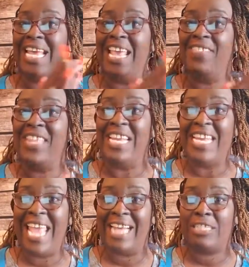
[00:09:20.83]
in the
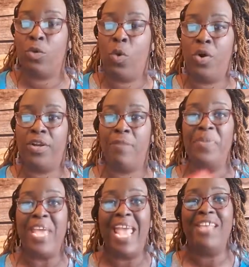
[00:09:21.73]
next quarter
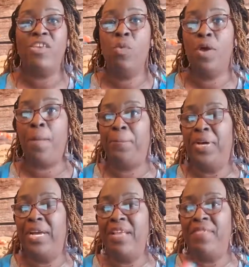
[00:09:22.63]
and you want to
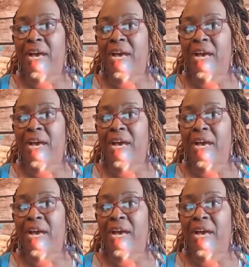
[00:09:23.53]
put in